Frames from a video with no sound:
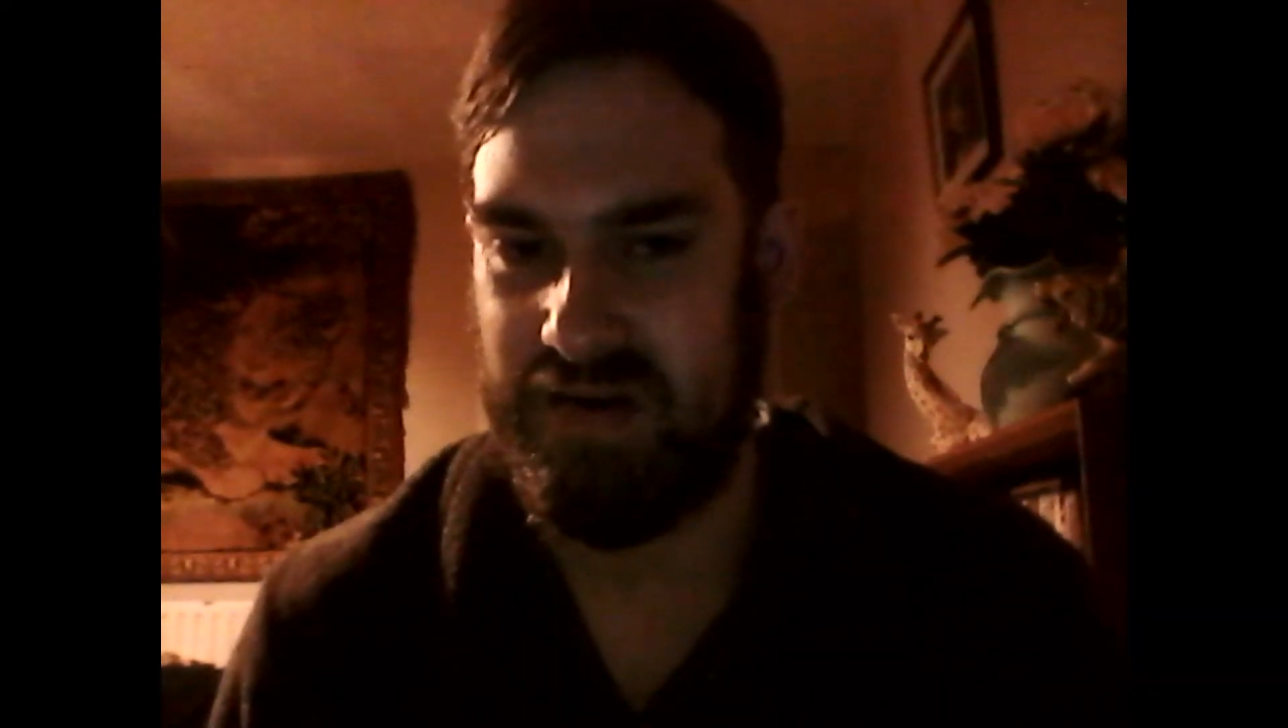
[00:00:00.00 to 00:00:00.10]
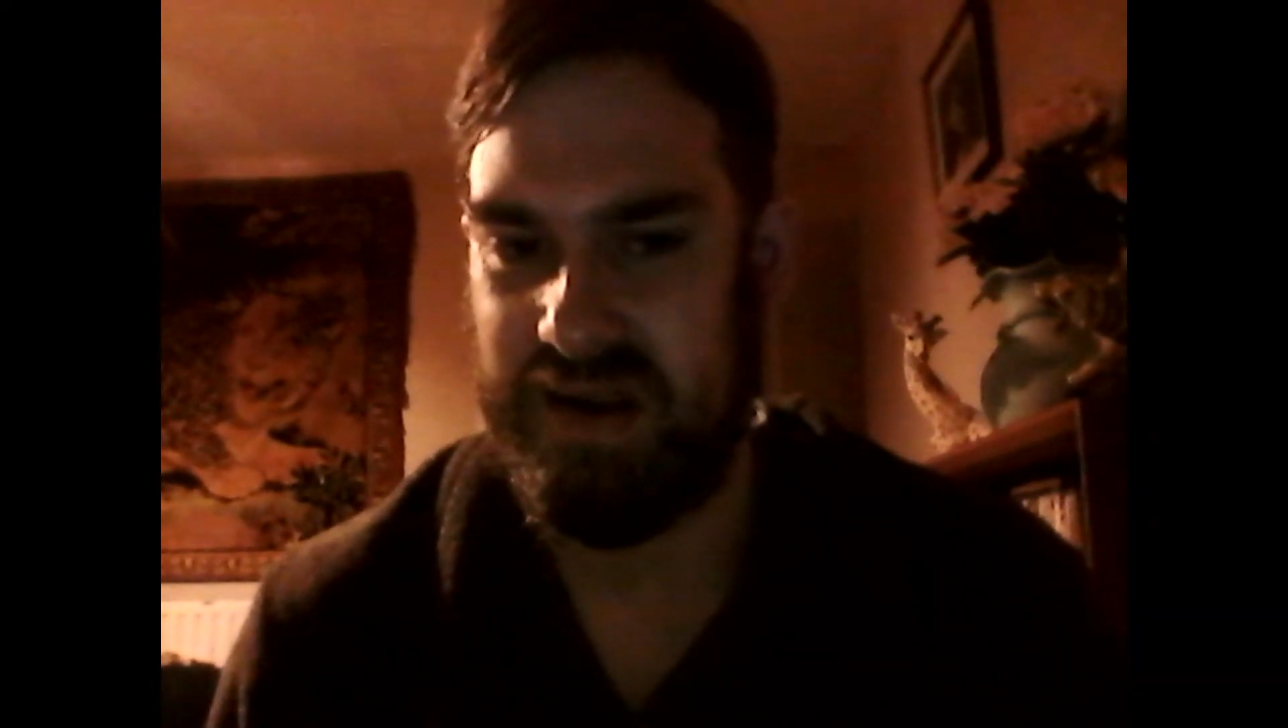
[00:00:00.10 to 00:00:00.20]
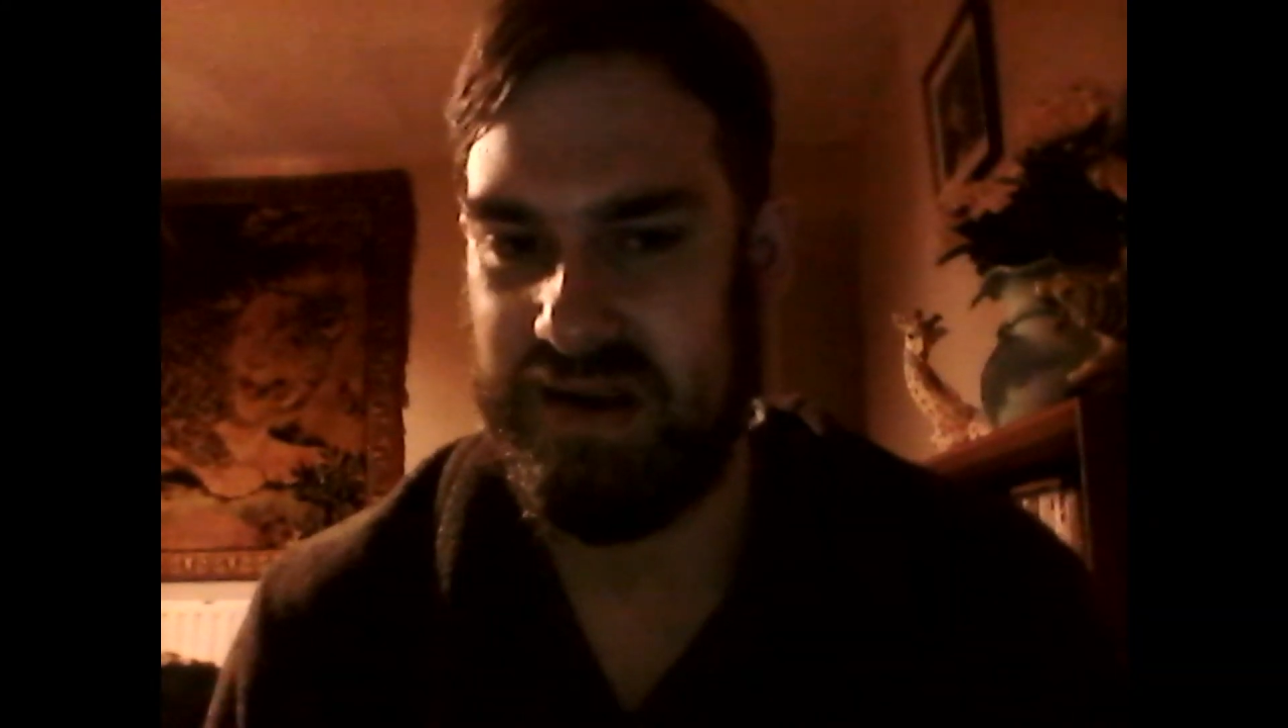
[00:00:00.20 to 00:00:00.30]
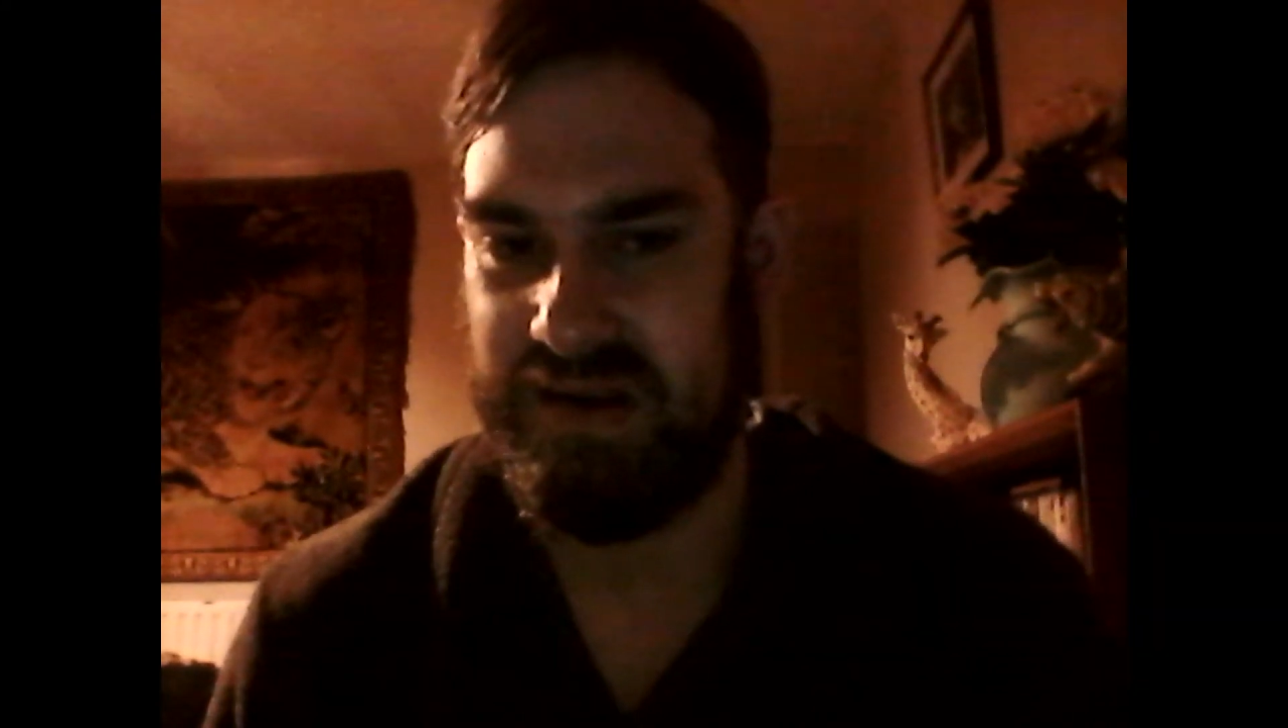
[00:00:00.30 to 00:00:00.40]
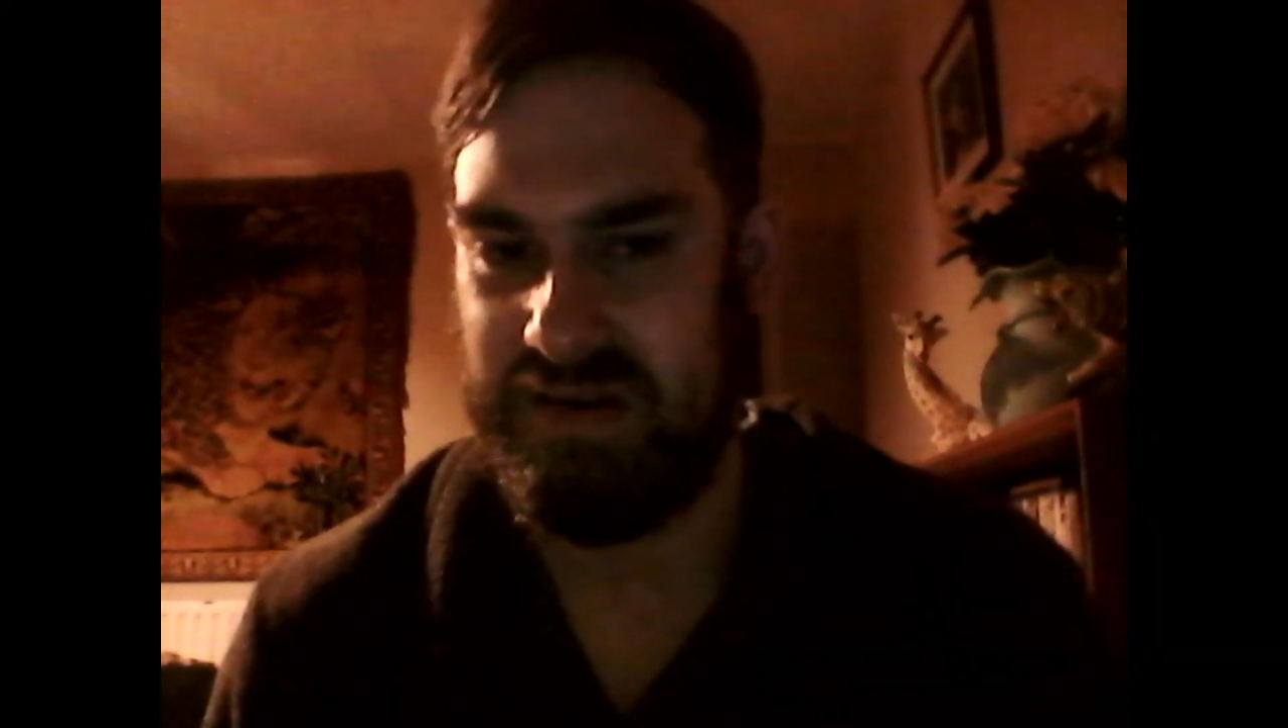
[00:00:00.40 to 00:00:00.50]

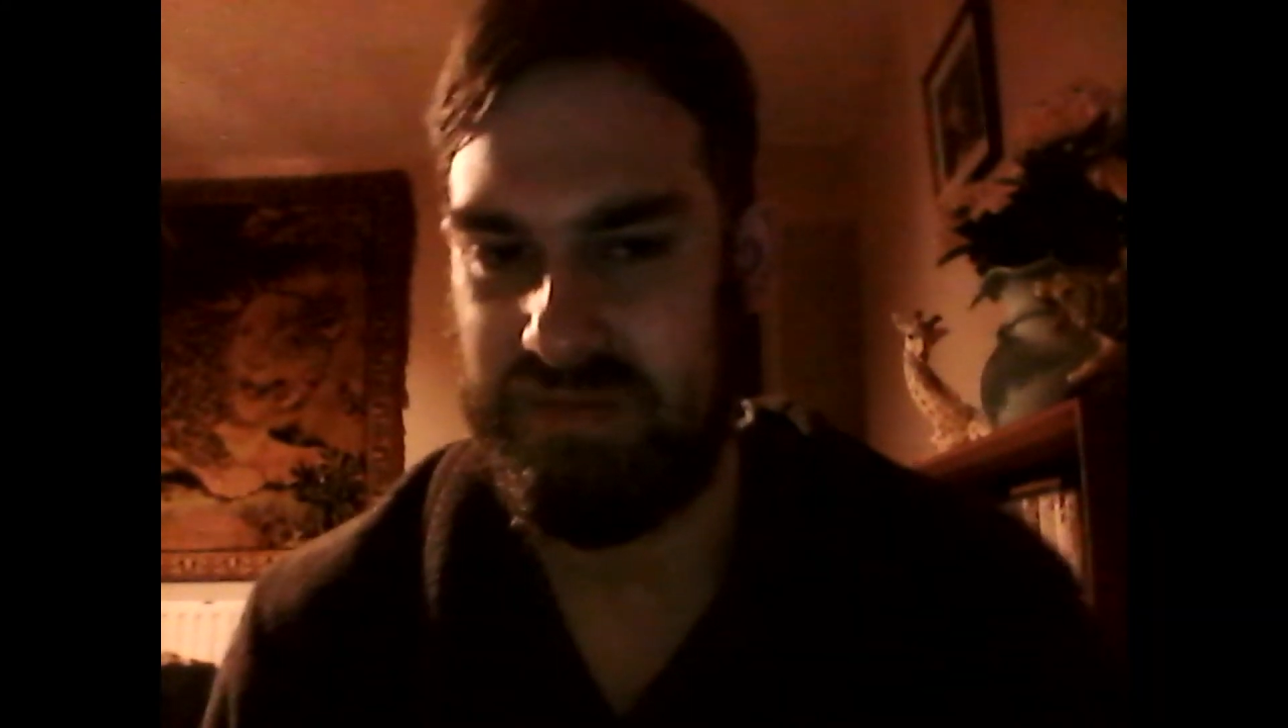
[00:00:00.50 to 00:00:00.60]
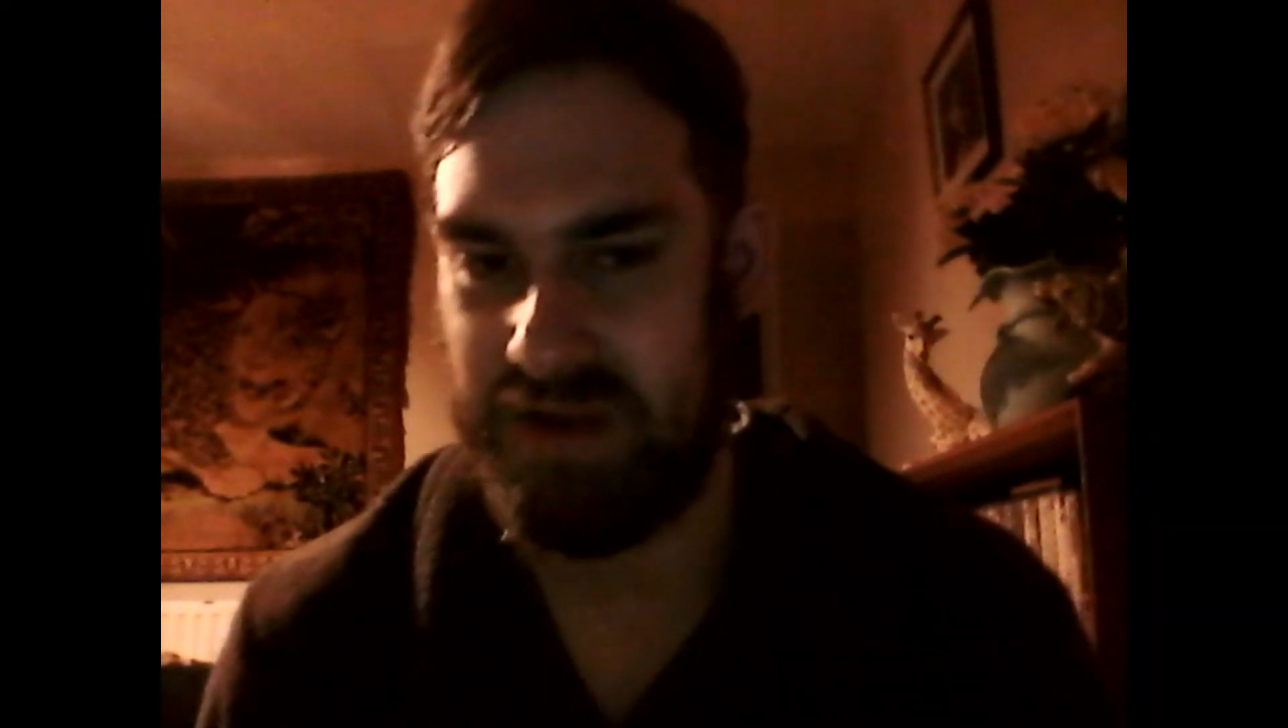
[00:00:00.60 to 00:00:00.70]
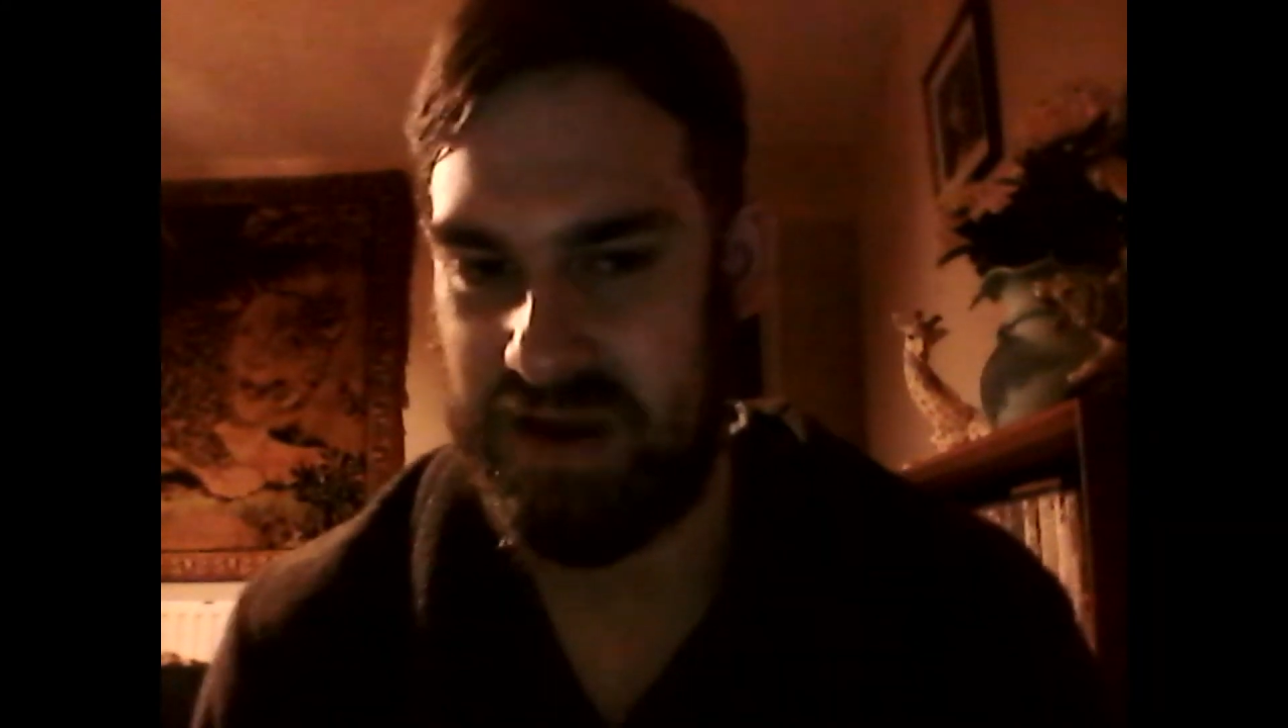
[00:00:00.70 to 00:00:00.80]
end up